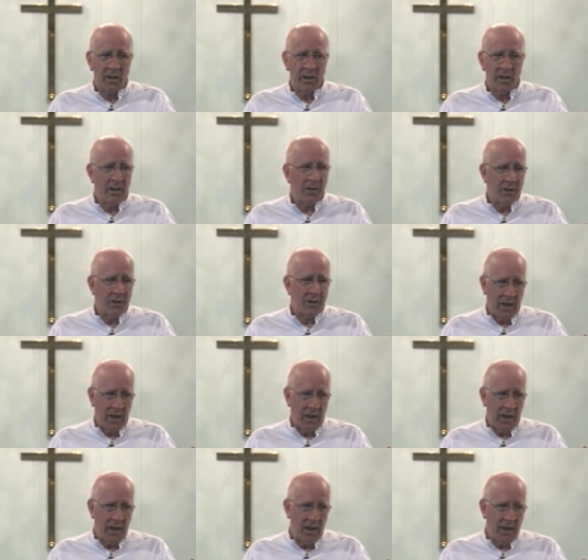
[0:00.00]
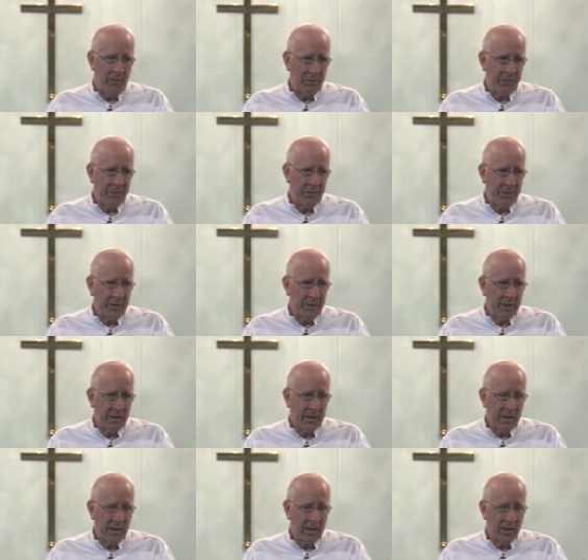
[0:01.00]
This day,
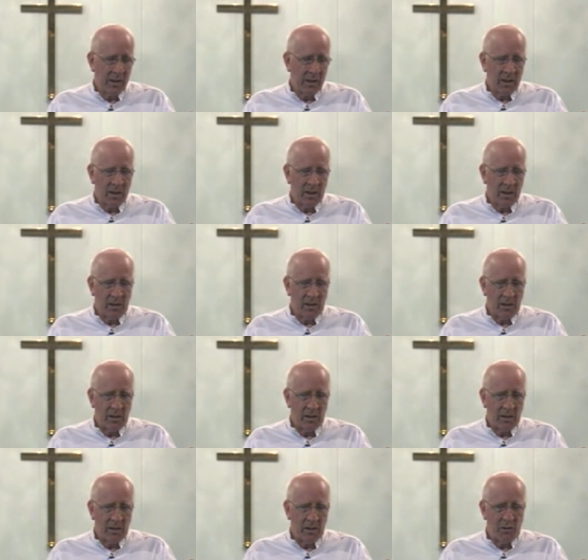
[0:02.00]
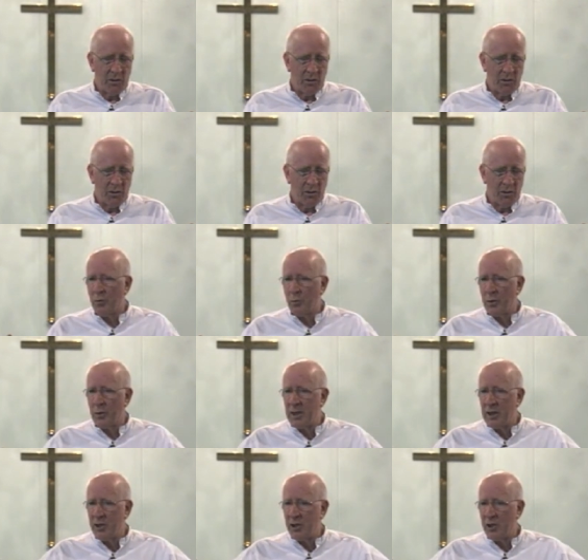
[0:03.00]
I choose to
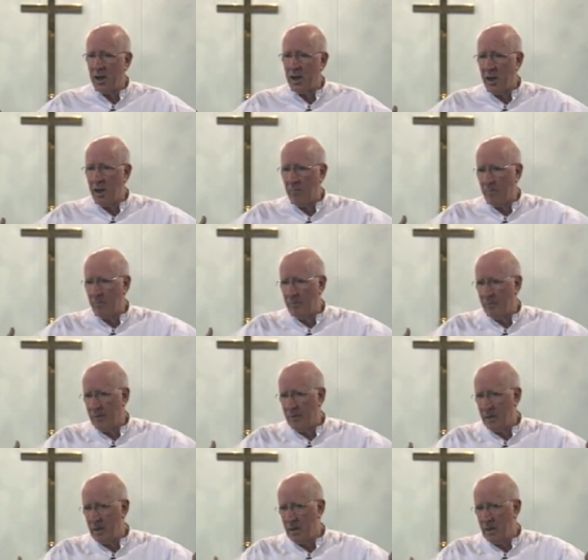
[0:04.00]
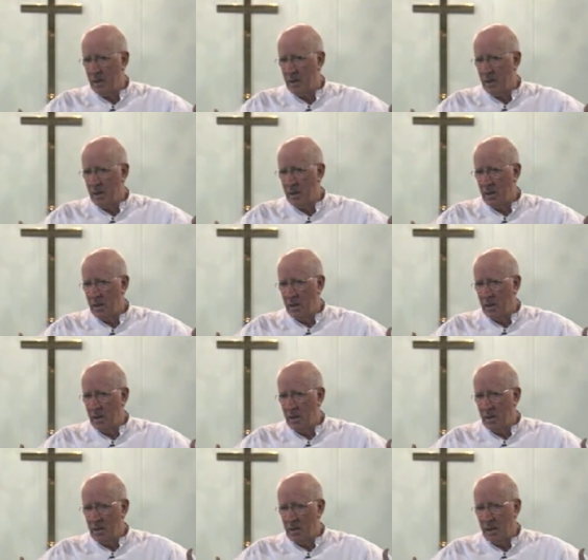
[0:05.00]
reach out
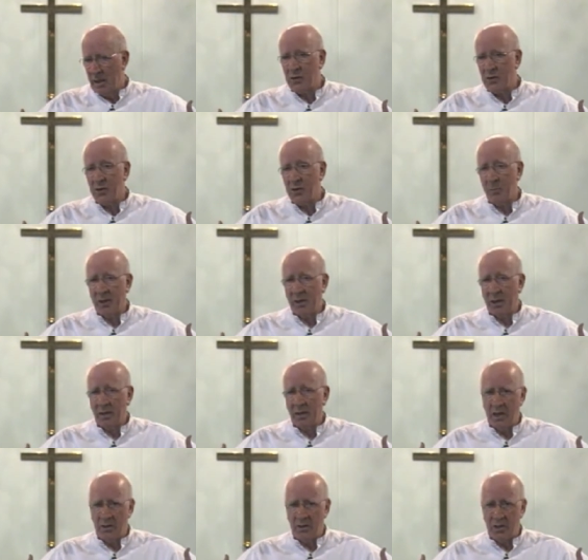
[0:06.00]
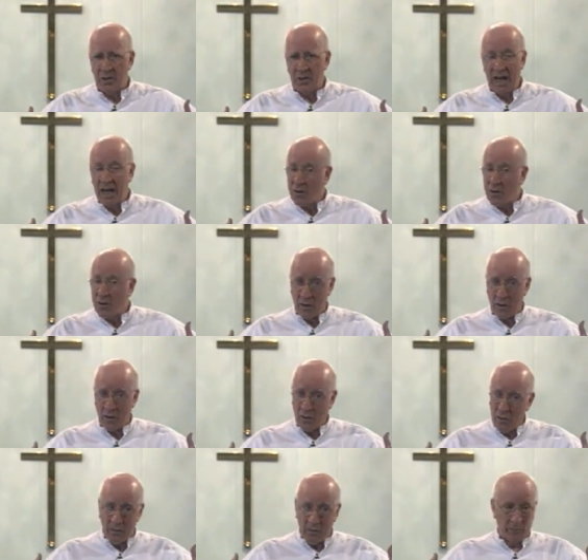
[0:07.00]
and accept these
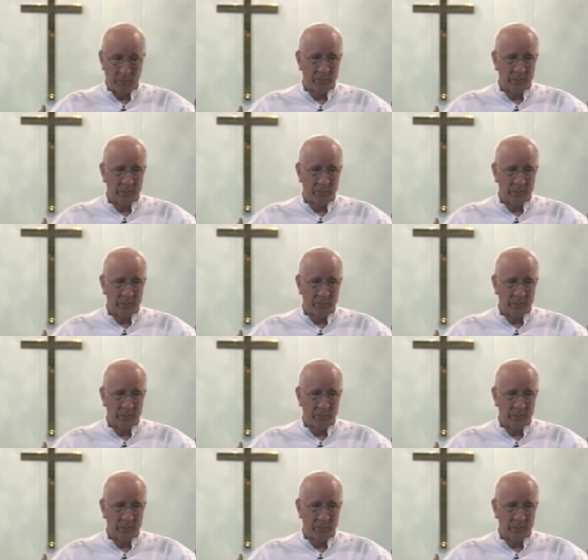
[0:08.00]
answers.